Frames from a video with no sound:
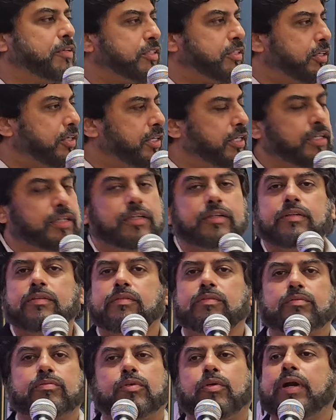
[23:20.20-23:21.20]
of attorney
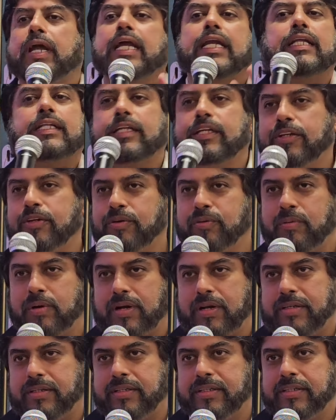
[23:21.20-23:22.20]
for anything you
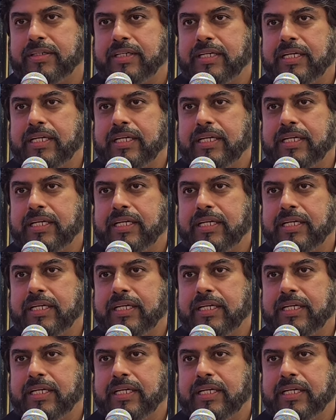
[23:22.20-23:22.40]
want.